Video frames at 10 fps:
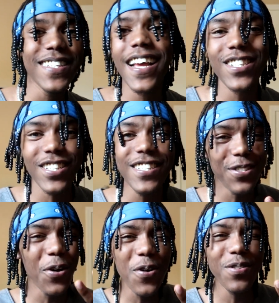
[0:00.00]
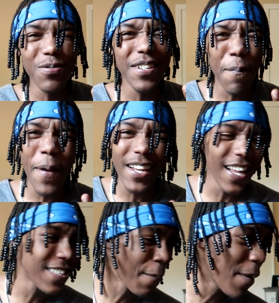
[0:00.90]
saying? Just songs with a minute,
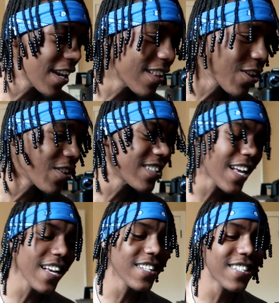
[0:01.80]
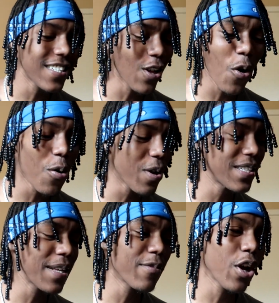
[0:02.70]
that's 1 minute and 30 seconds, just
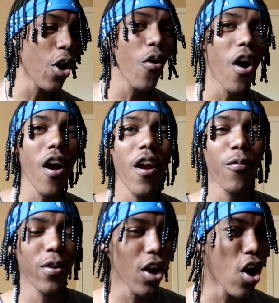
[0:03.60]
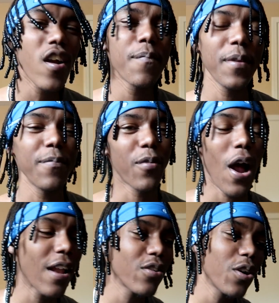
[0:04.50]
always seem to go hard with a hard beat, bro.
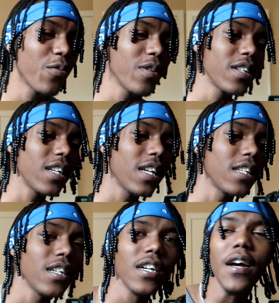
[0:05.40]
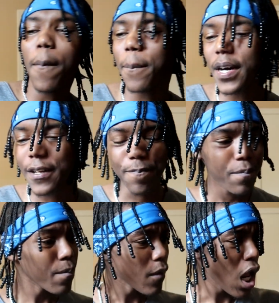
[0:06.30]
I don't know what it is. But
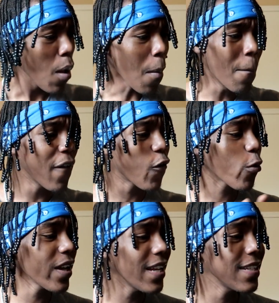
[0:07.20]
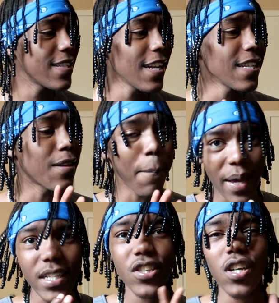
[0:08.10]
before we get into this,
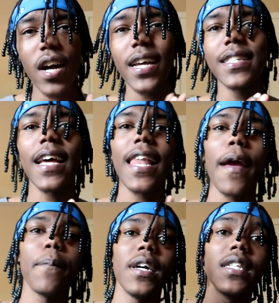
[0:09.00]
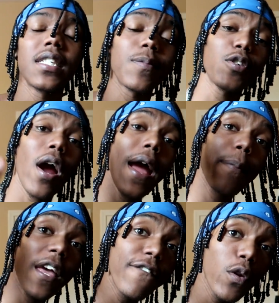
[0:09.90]
make sure y'all hit that like button, subscribe
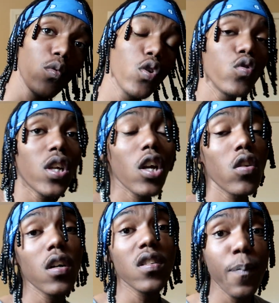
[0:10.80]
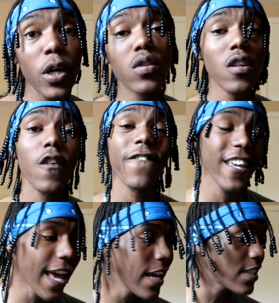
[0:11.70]
if you new, turn on those post
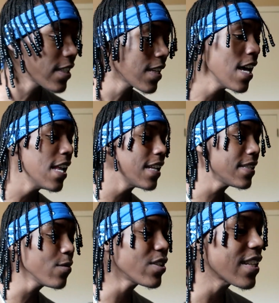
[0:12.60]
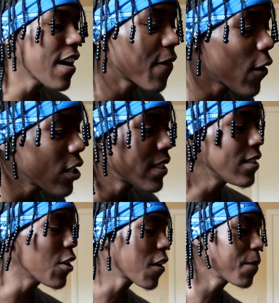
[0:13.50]
notifications. Let's see what Sad Frosty
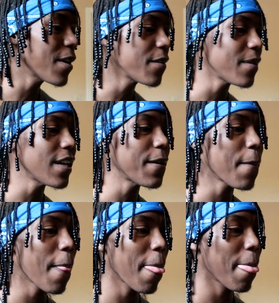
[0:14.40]
talking about, man.